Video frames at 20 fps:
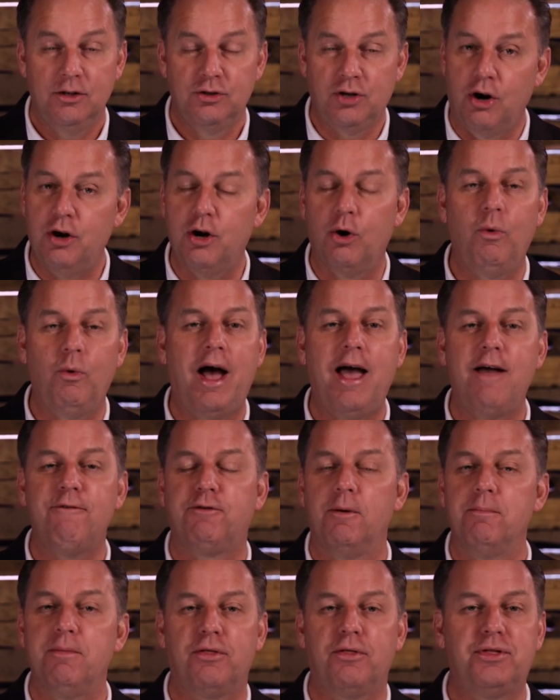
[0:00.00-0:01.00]
turn away
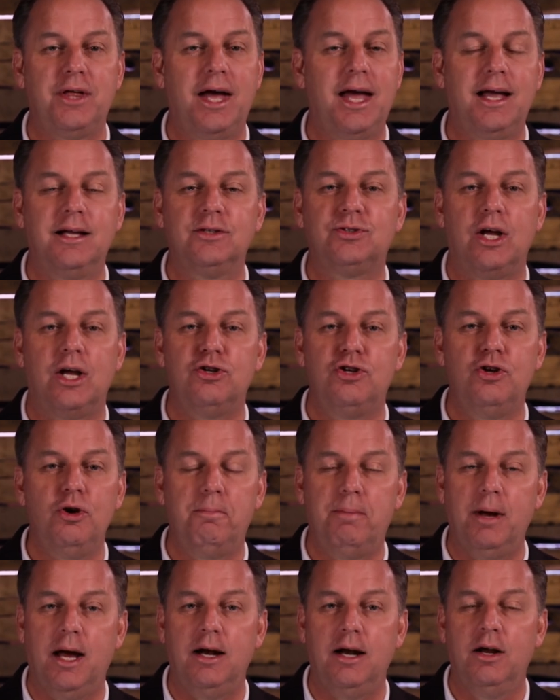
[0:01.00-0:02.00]
from the things that
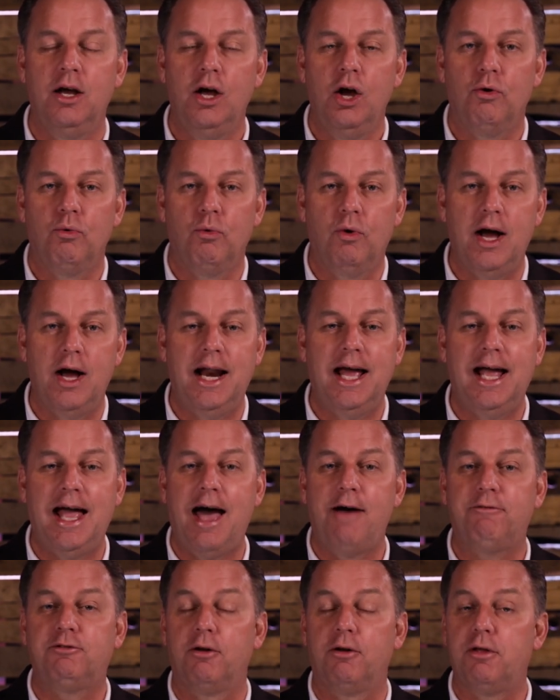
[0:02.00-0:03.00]
you've been running
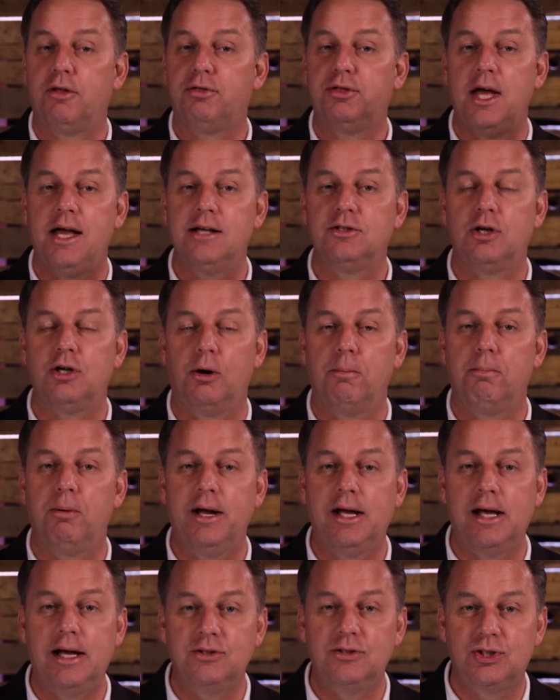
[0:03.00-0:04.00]
after, the things that are
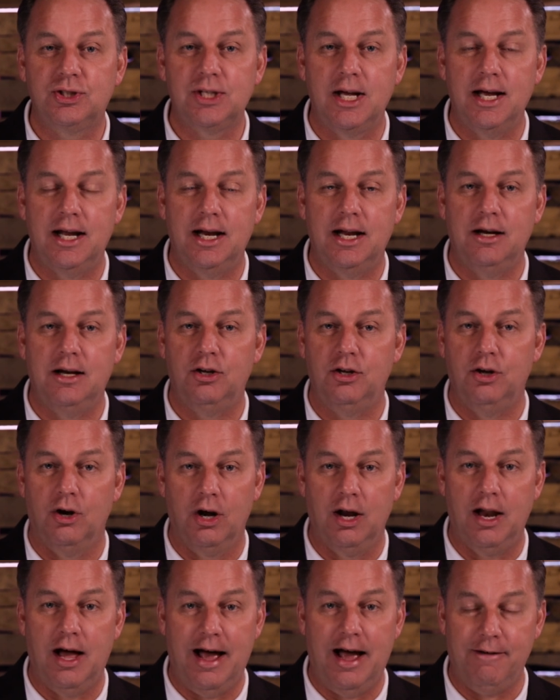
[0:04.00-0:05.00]
bringing sin into
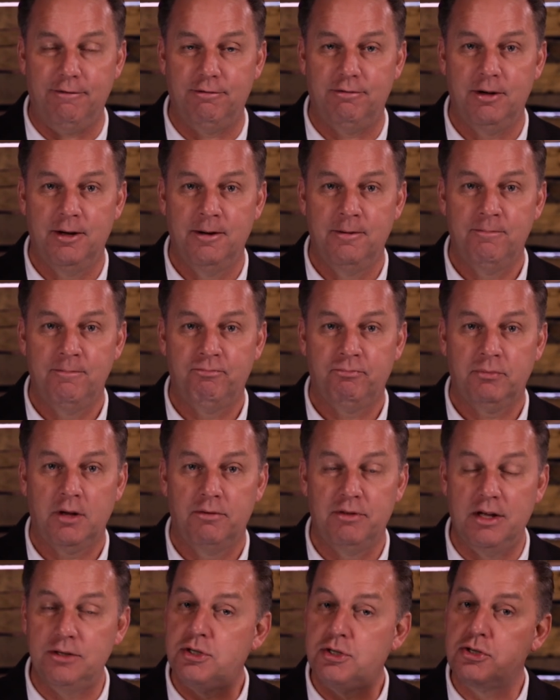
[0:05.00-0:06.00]
your life.
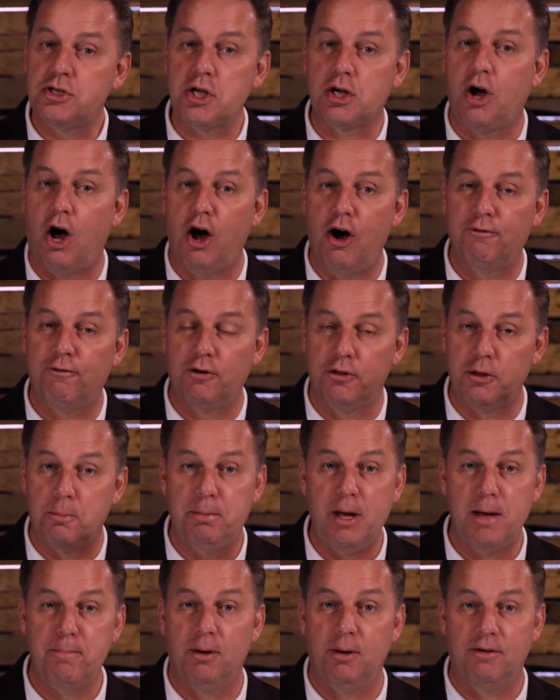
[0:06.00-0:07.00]
This is a call for the
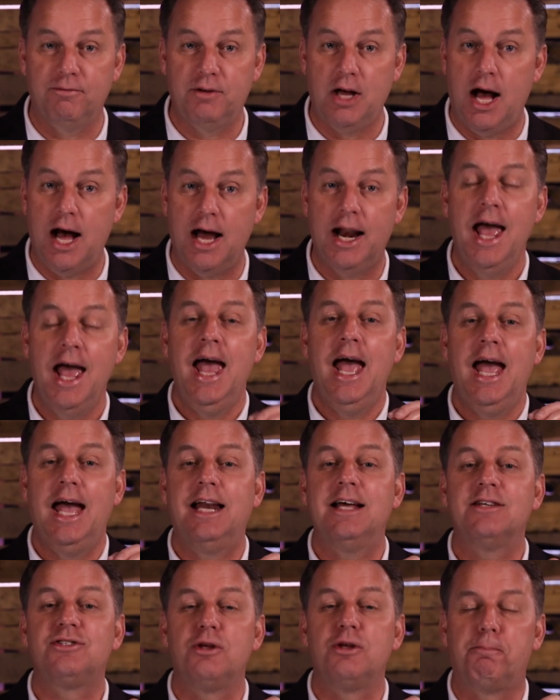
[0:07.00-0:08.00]
people of God.
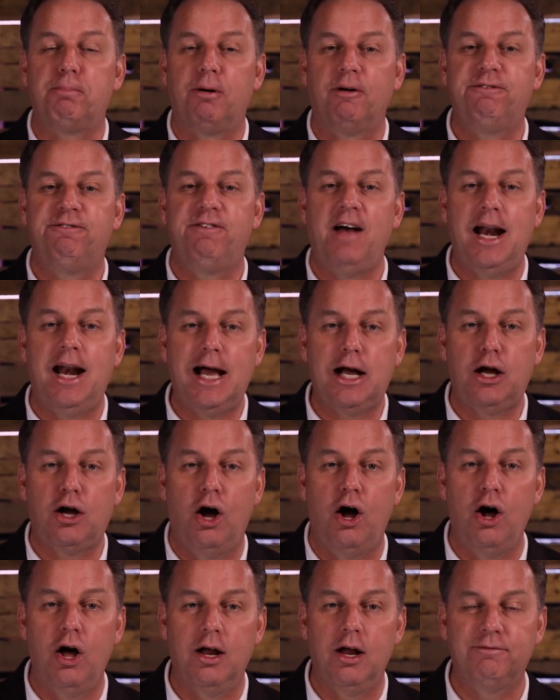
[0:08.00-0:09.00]
It is the prophetic
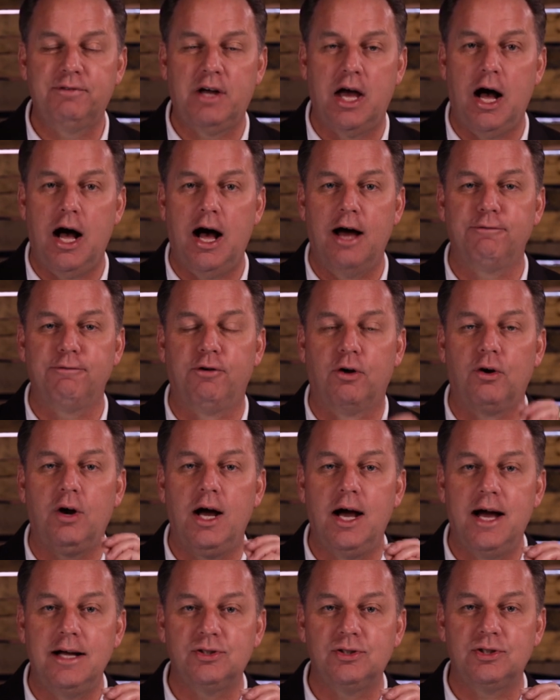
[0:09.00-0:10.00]
call of God
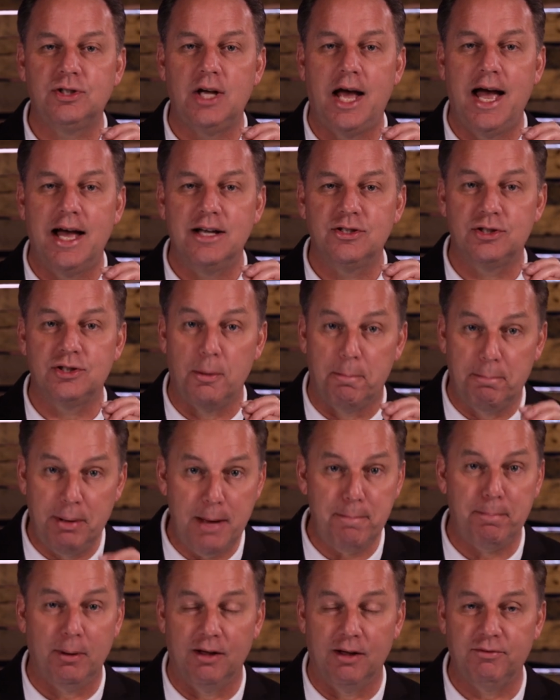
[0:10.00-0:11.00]
for us as the
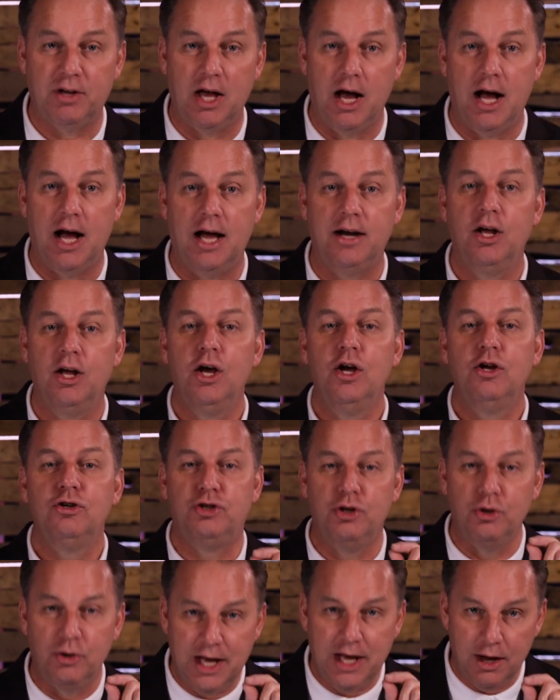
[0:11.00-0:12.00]
people of God
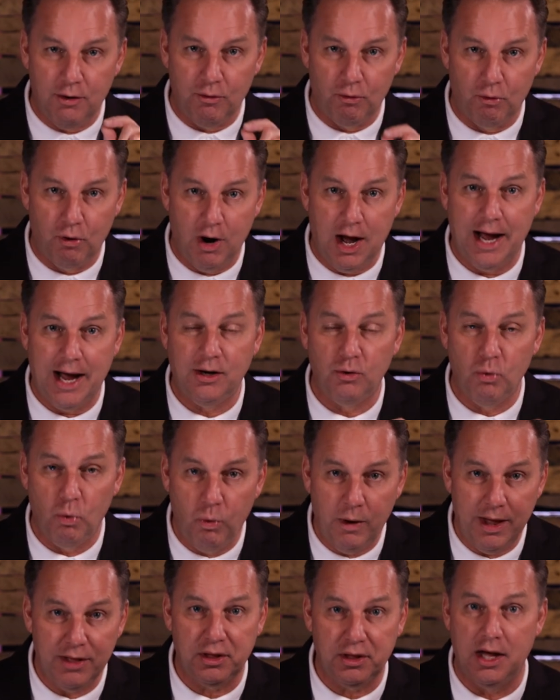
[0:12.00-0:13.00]
to get right
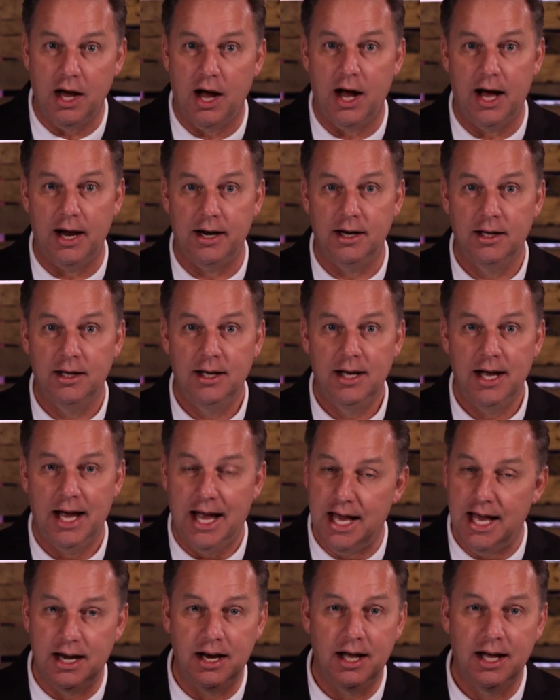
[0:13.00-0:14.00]
with God
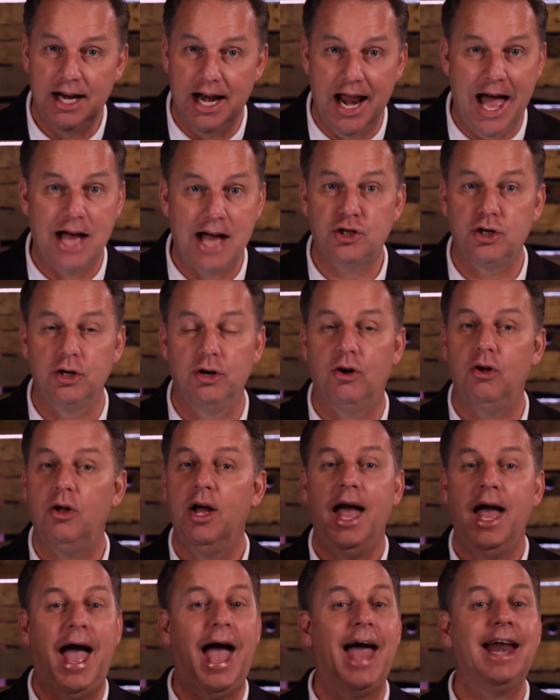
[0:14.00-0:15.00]
in
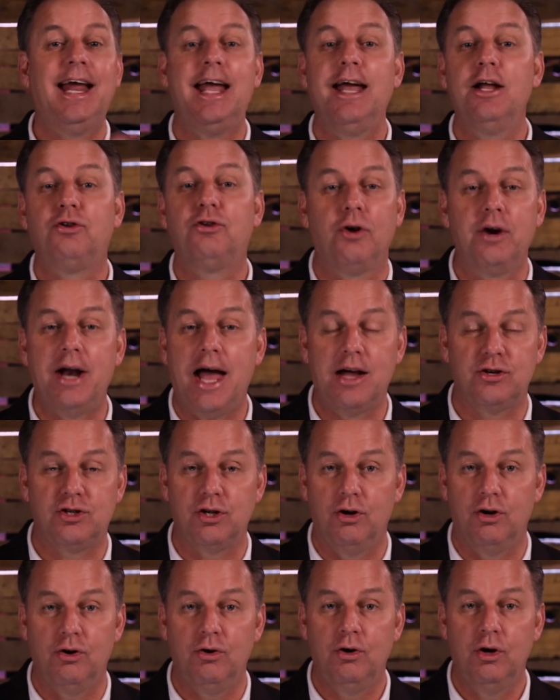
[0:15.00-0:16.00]
national and
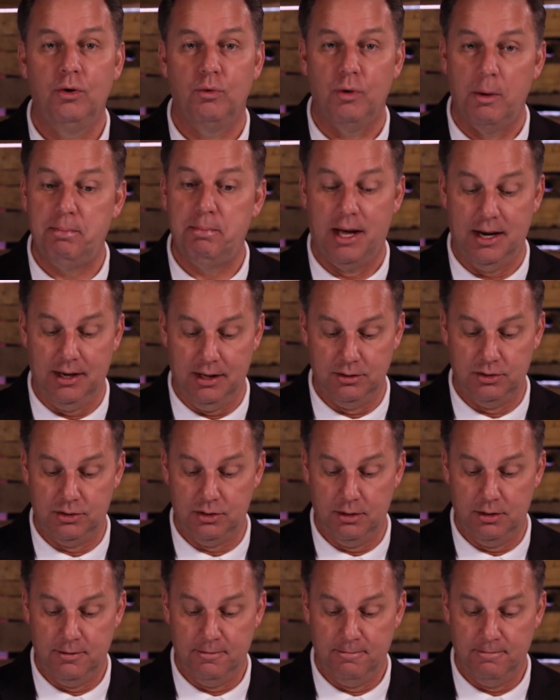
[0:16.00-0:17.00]
international
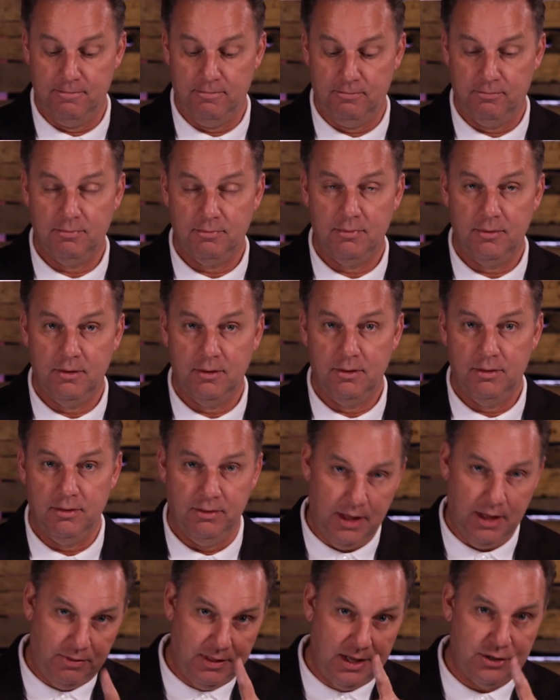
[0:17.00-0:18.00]
repentance.
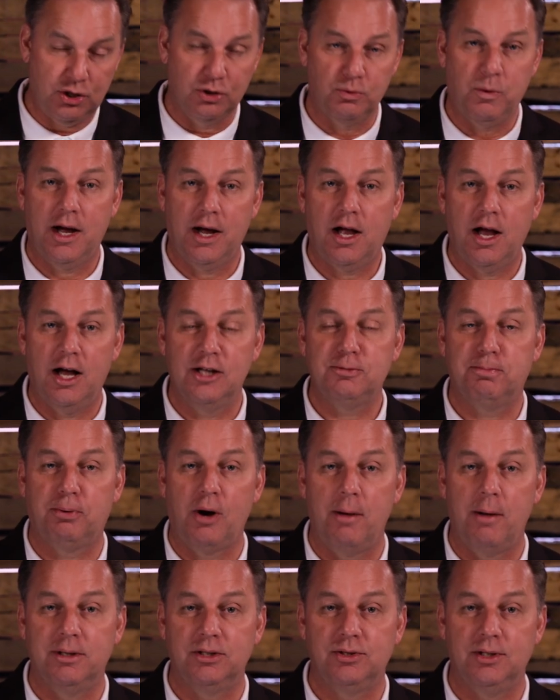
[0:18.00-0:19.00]
Then this is what God's
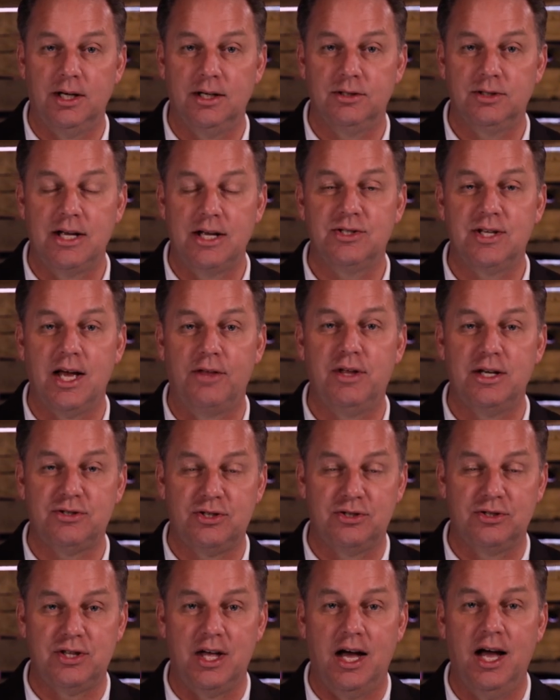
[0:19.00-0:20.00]
promise is. He said,
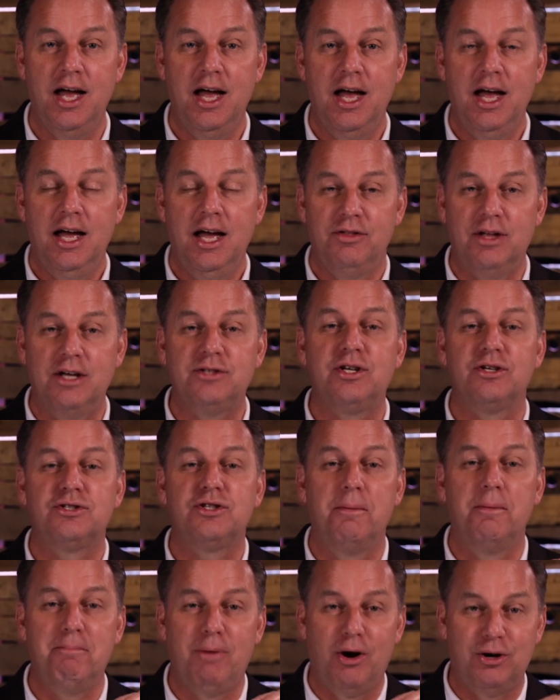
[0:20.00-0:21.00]
this is
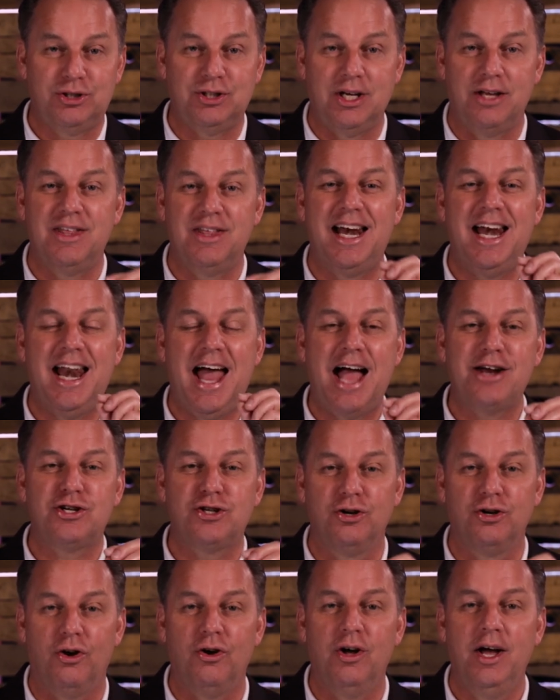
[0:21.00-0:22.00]
the mercy, the
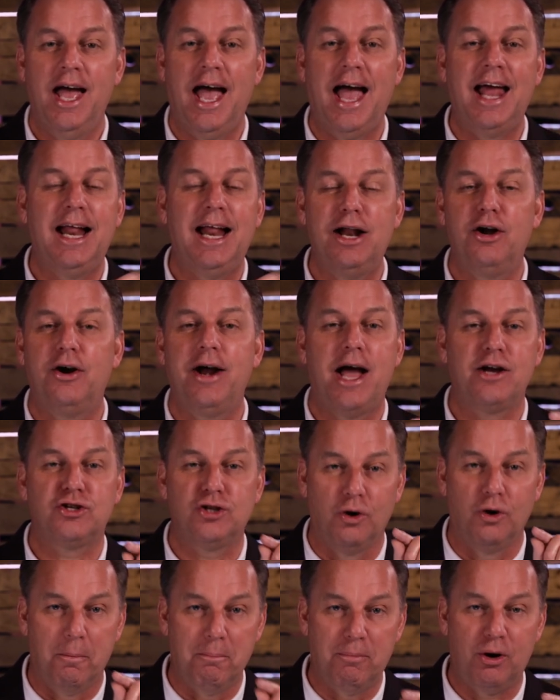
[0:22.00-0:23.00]
national and
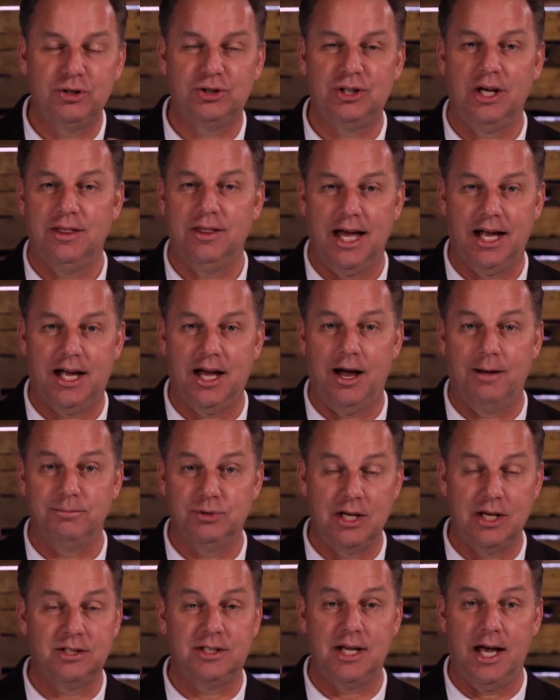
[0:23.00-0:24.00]
international mercy that
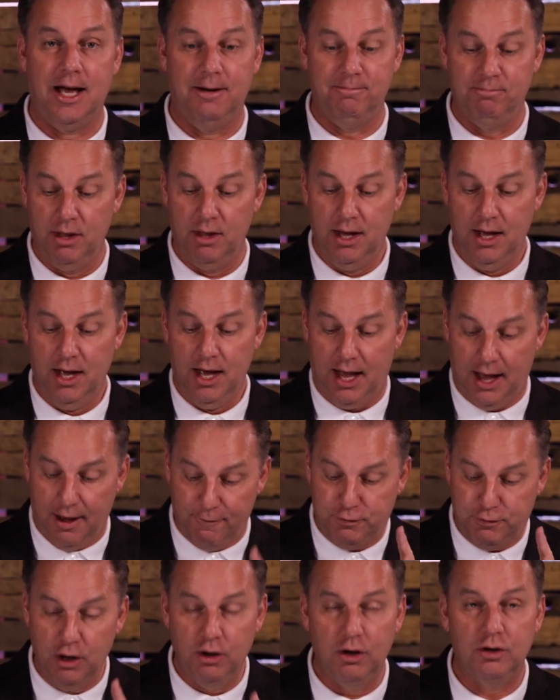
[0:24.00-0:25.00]
comes. He said,
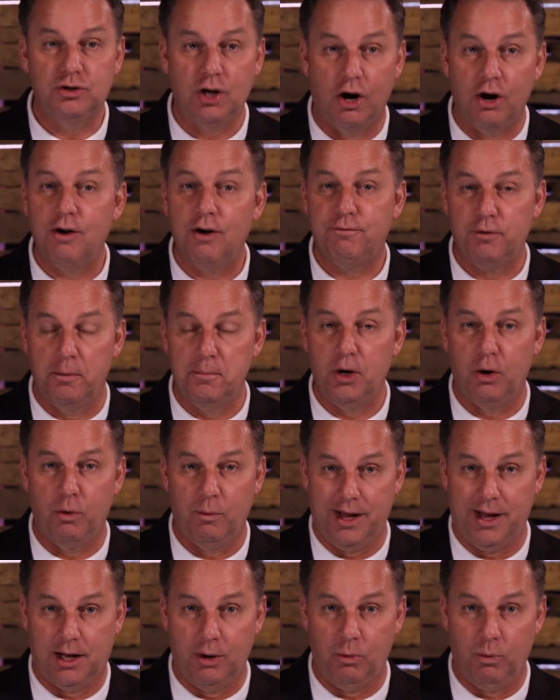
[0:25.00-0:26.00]
if you'll turn from your
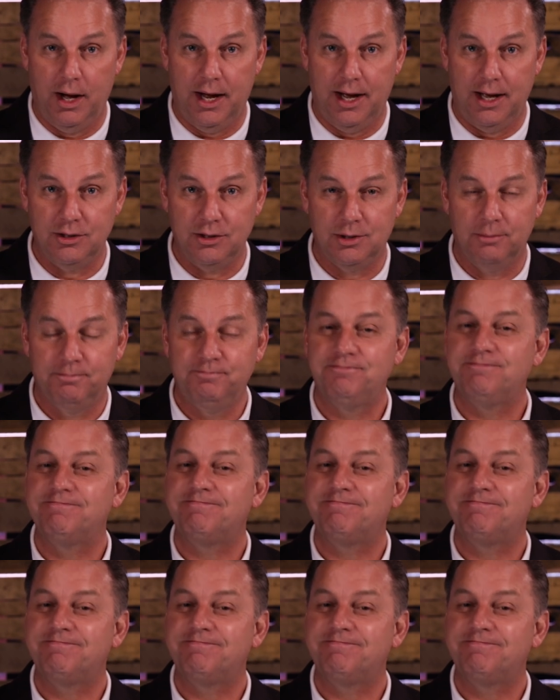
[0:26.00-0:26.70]
wicked ways,